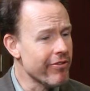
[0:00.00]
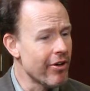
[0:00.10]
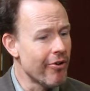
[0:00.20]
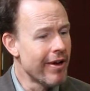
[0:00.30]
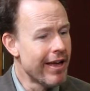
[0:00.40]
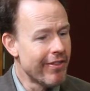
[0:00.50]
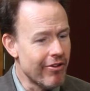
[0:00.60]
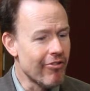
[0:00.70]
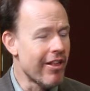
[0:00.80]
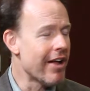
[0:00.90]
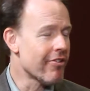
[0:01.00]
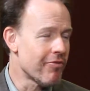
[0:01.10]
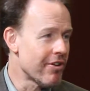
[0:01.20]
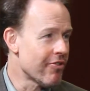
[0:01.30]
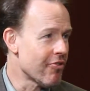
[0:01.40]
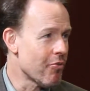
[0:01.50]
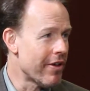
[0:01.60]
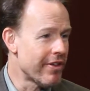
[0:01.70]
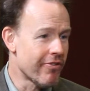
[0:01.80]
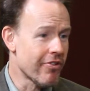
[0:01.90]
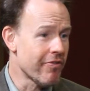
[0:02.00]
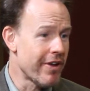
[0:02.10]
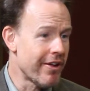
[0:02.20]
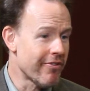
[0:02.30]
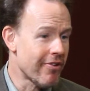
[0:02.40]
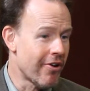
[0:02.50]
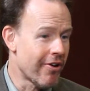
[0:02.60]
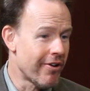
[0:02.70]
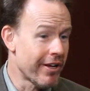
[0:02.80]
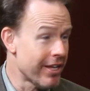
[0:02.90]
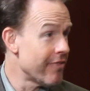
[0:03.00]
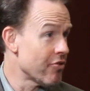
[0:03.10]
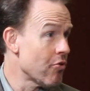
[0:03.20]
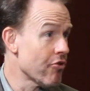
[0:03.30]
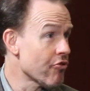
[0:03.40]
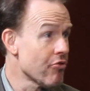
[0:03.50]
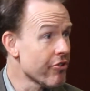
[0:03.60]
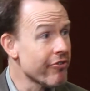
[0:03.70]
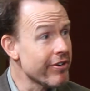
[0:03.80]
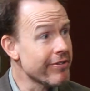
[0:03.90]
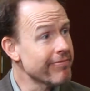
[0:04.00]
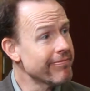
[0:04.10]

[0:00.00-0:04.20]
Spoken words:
So there's lots of reasons why these surveys are a gift to our school district.